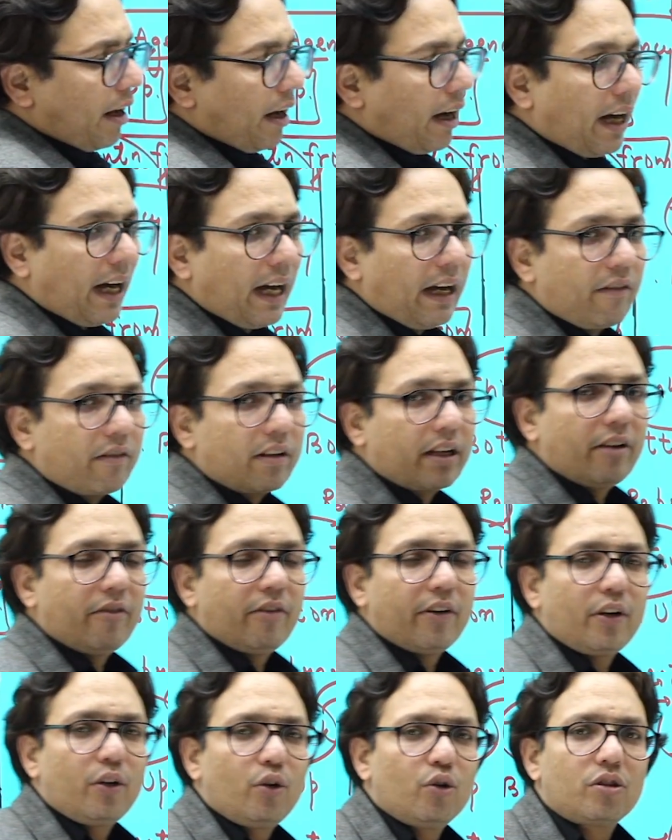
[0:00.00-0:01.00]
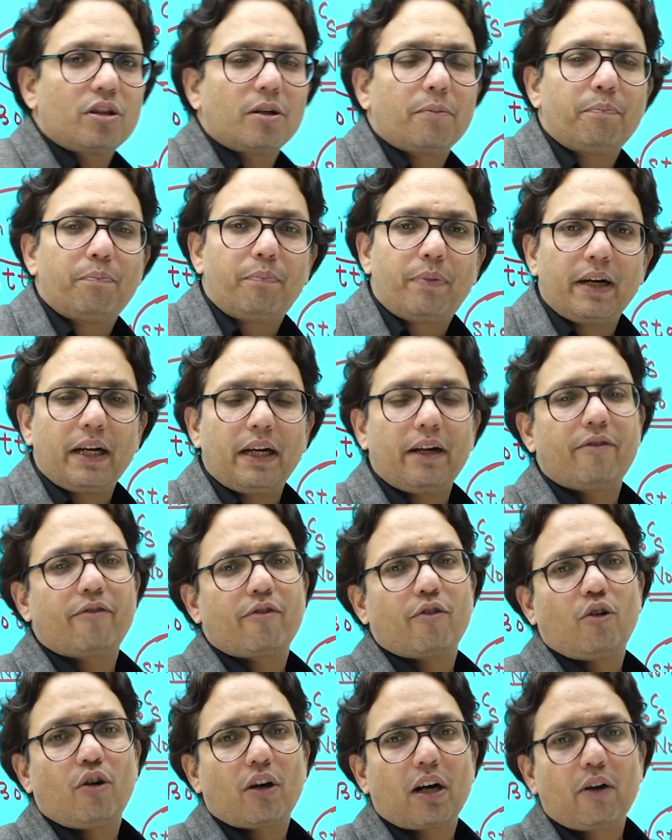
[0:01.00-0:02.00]
I have given you the brief,
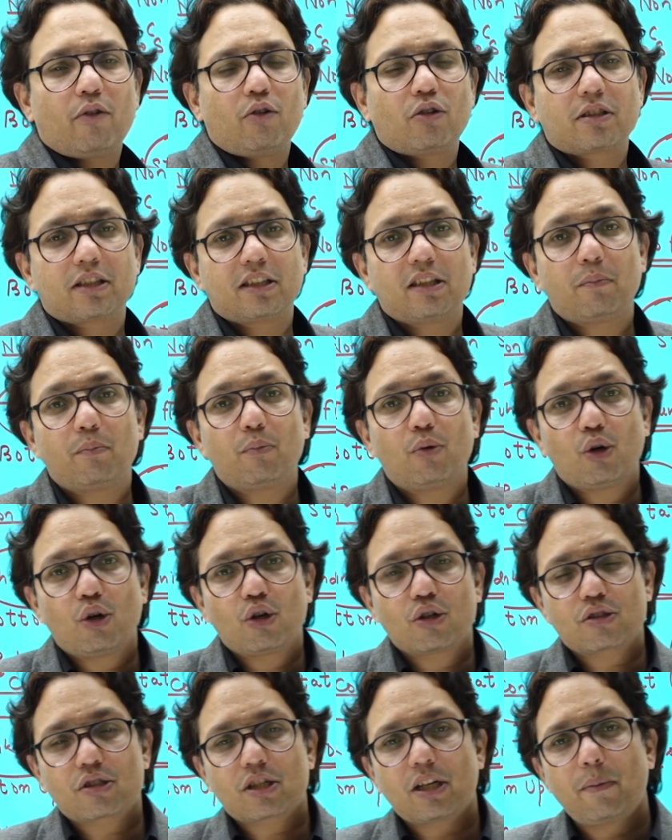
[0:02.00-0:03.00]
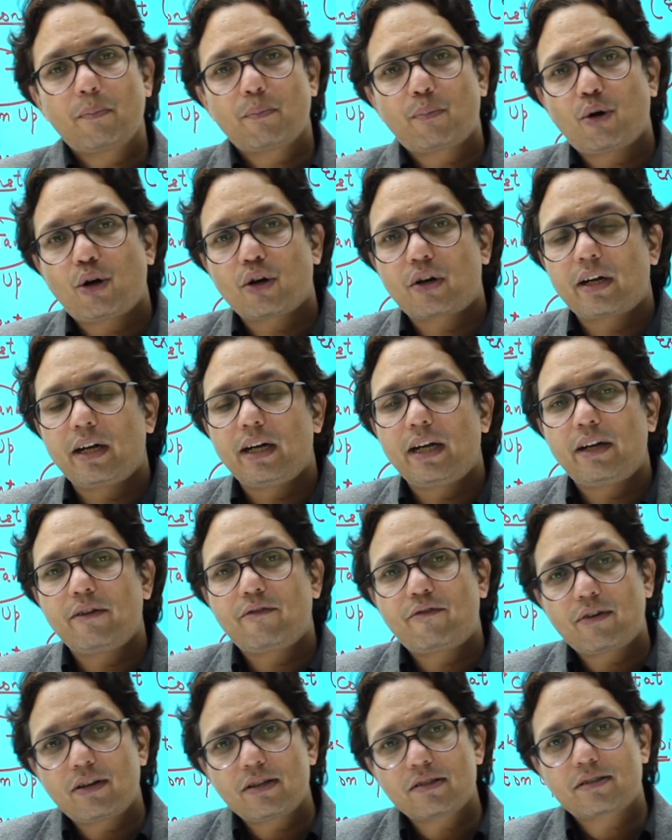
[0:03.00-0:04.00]
or I would say the most important
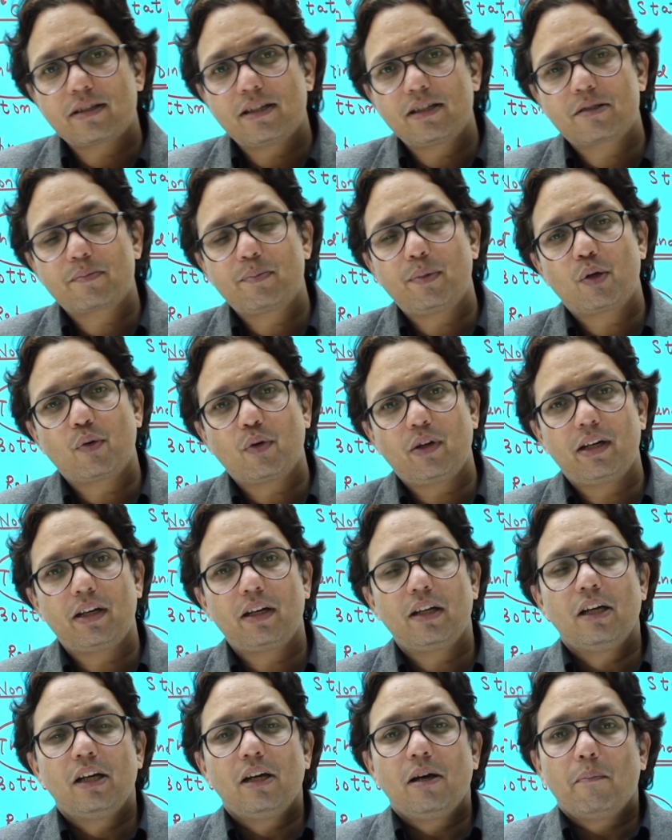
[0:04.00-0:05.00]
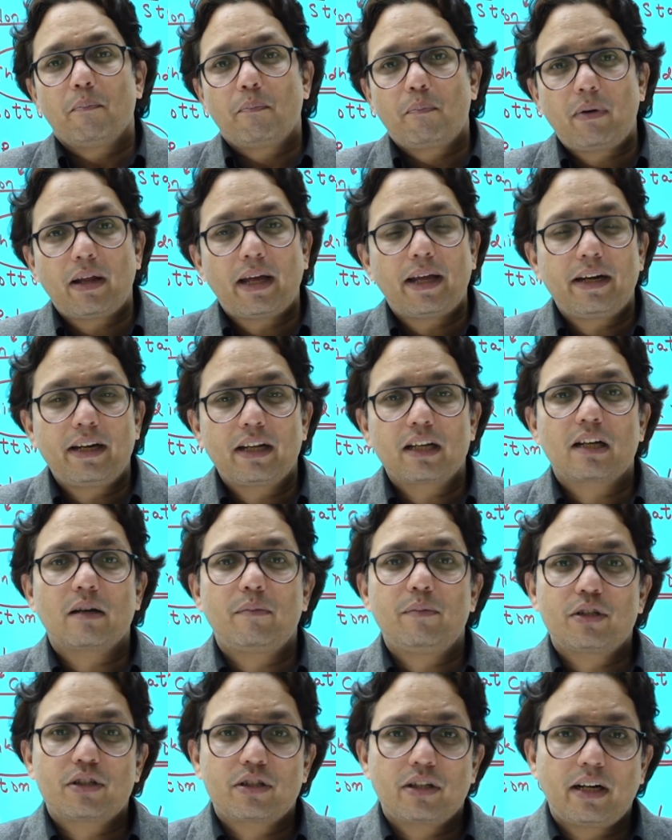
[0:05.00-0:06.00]
differences between Planning
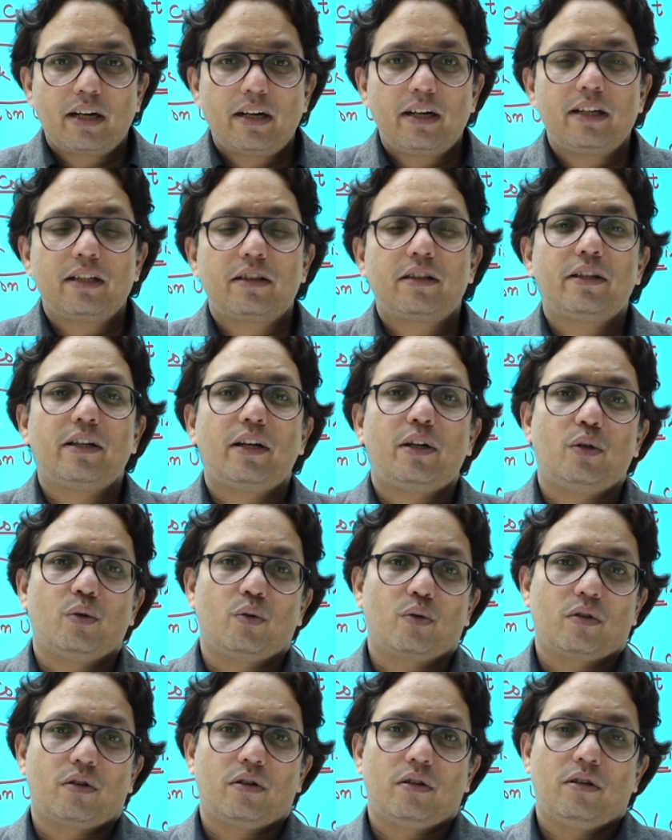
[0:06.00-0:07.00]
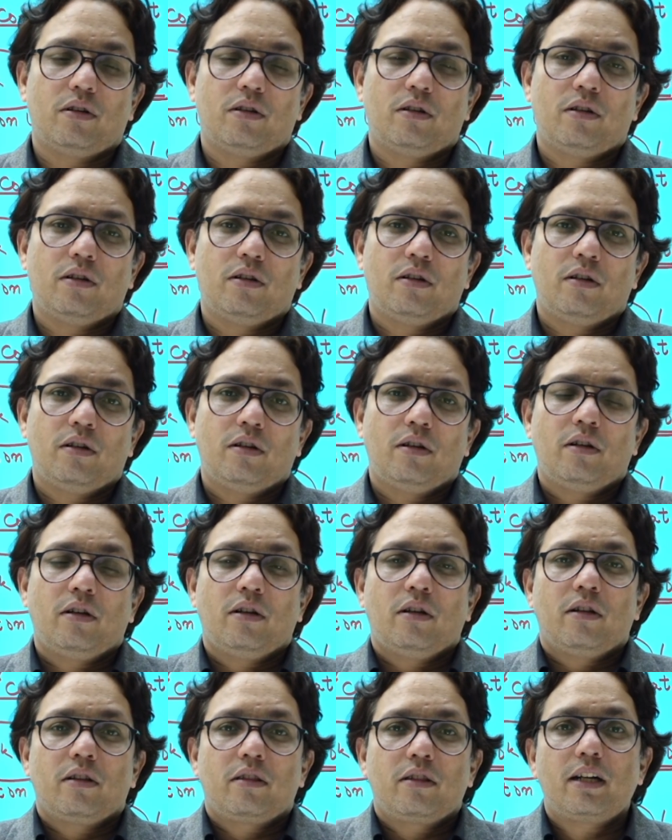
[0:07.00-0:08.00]
Commission and NITI Aayog.
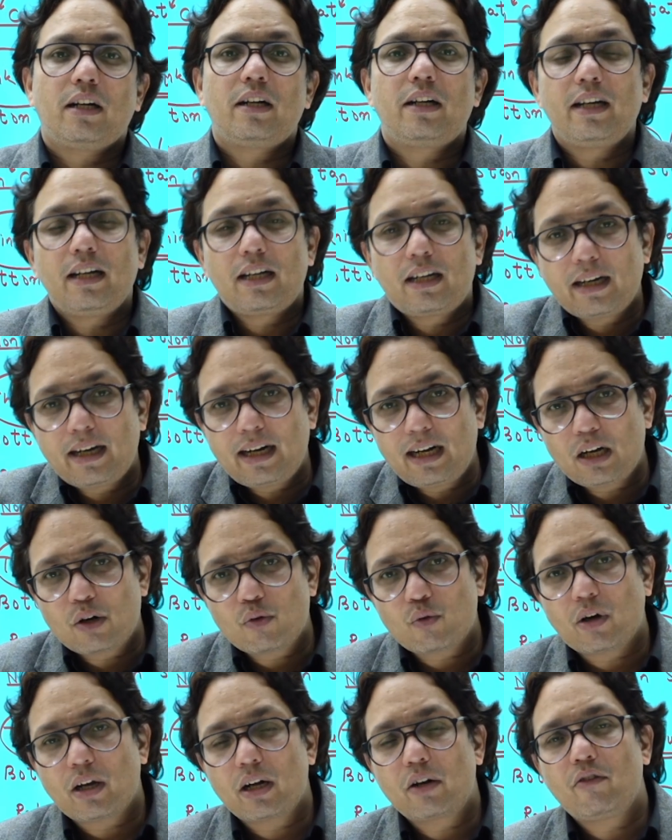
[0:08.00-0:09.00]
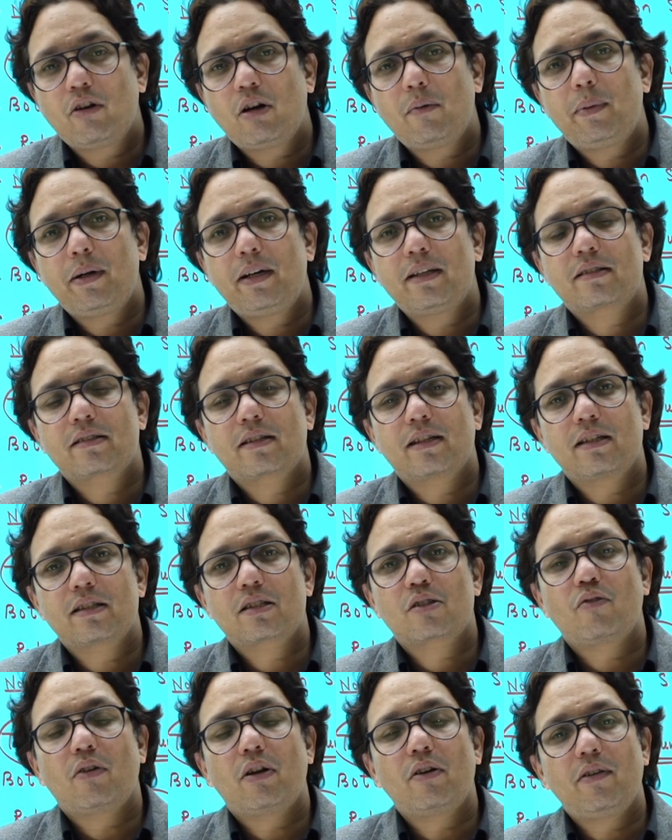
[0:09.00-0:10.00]
The detailed one will be
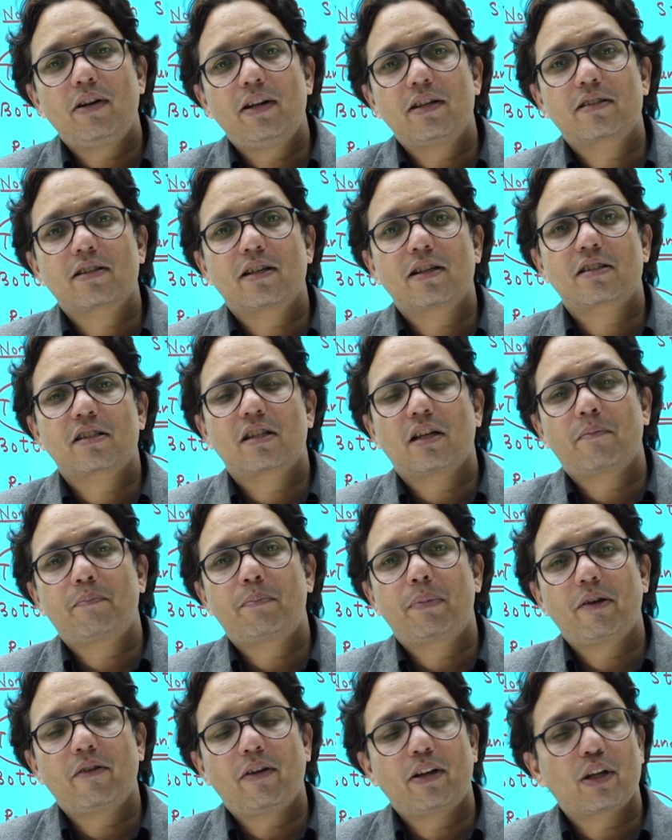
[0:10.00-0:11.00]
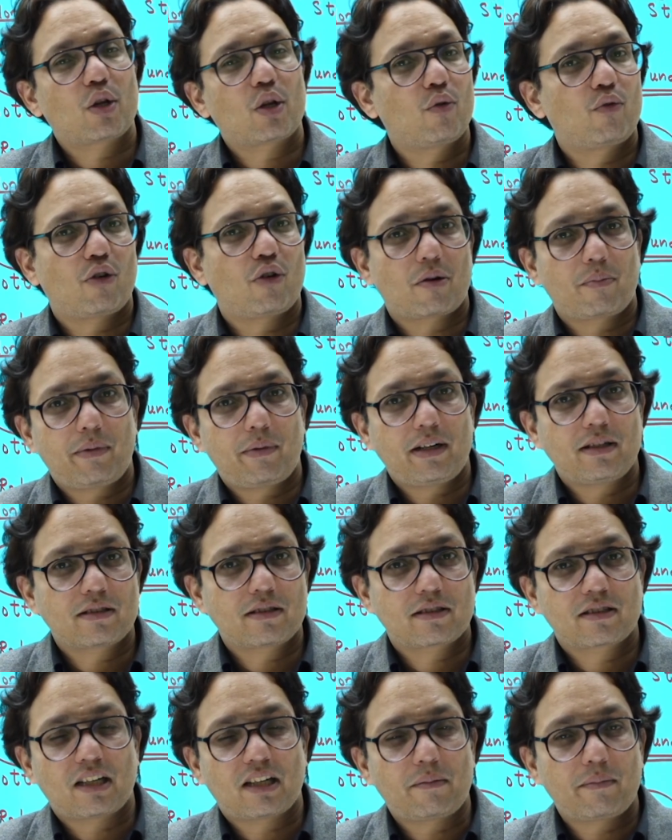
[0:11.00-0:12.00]
discussed when we discuss the PYQ for mains
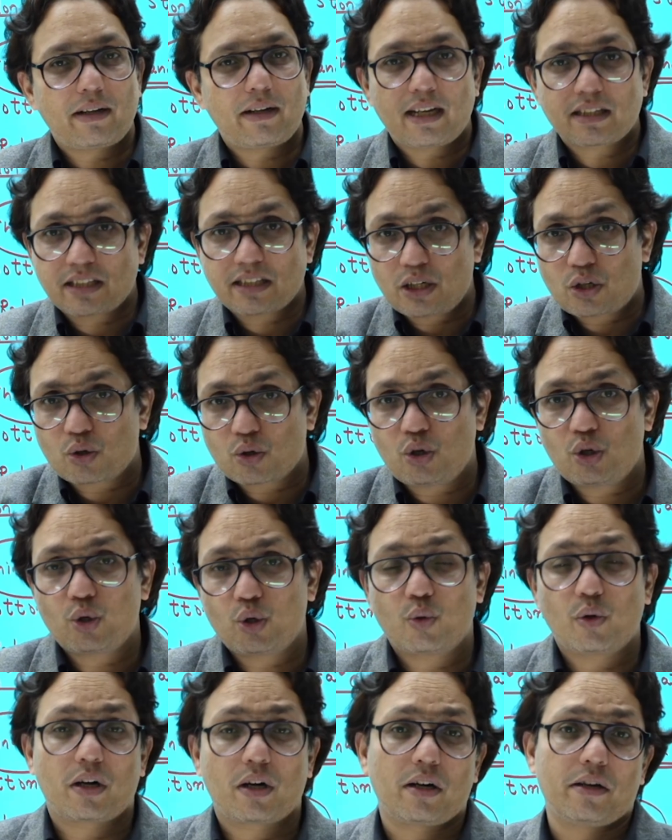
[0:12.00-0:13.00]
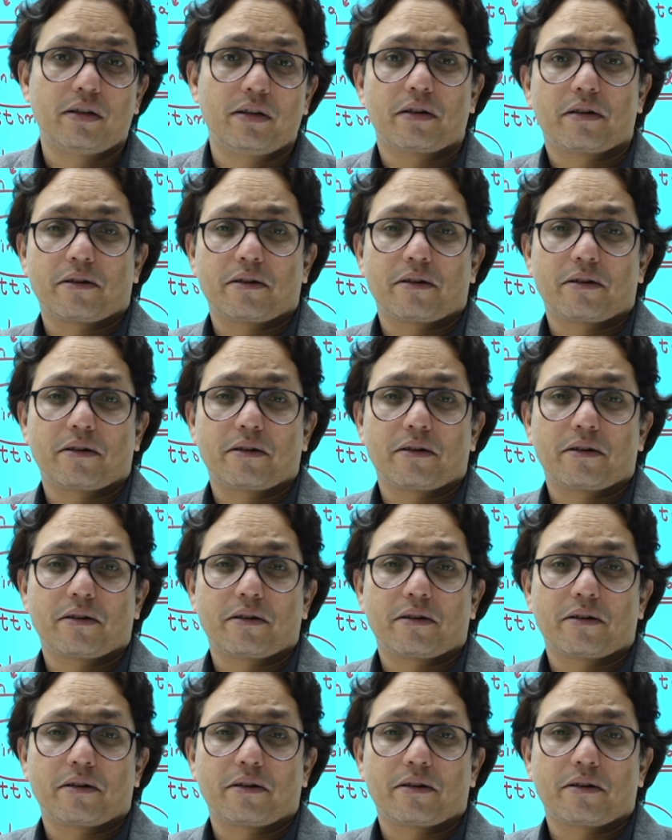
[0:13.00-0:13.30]
exam, as I told you earlier.